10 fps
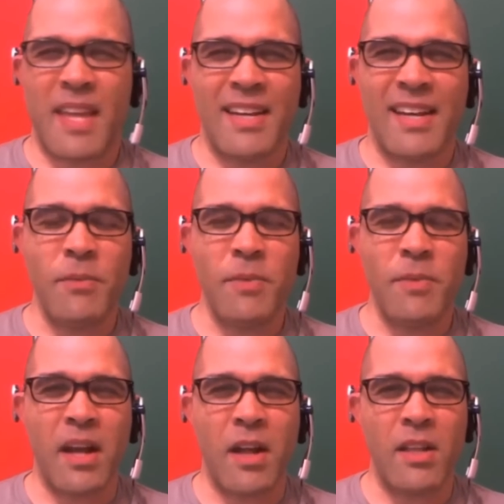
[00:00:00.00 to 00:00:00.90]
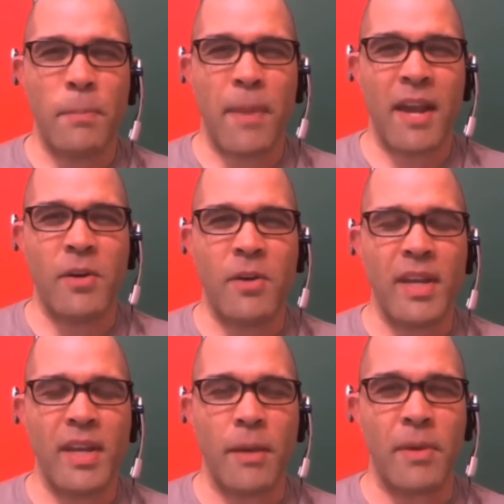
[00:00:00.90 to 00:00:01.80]
I don't want to call it
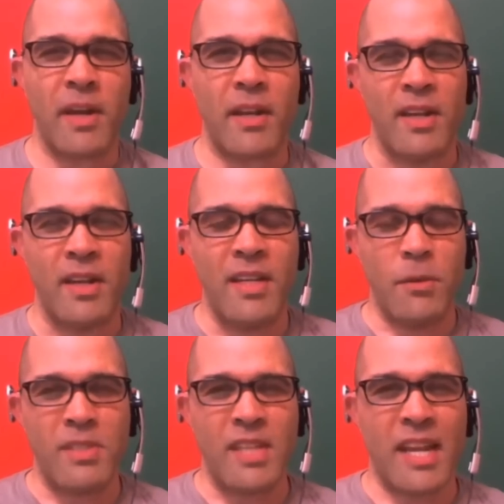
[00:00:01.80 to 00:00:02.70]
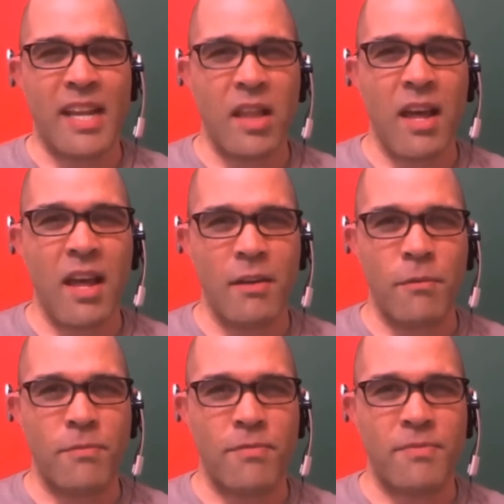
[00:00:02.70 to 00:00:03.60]
paranoia, but there was like a lot
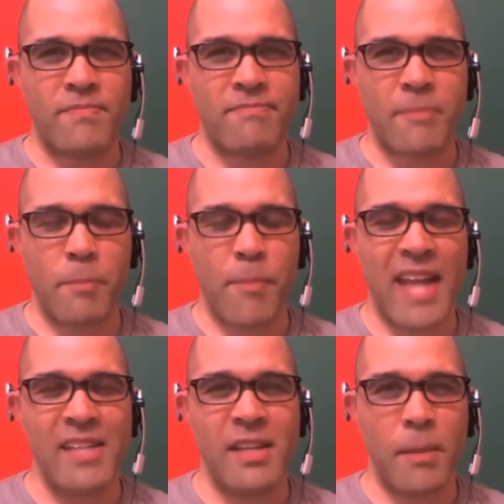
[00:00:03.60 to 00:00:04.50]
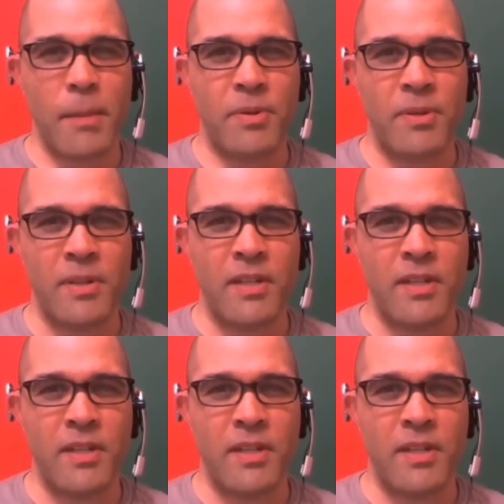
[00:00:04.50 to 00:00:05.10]
of pent-up